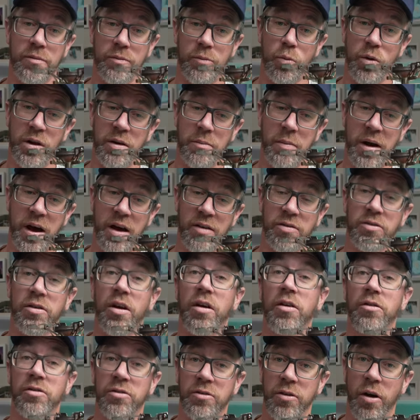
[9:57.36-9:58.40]

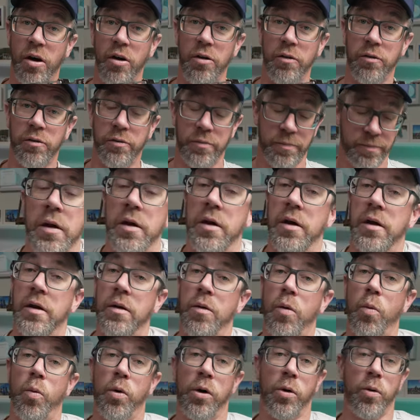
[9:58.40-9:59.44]
Windmaster stove. And
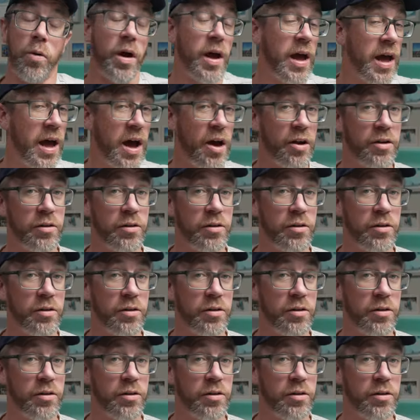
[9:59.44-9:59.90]
well, how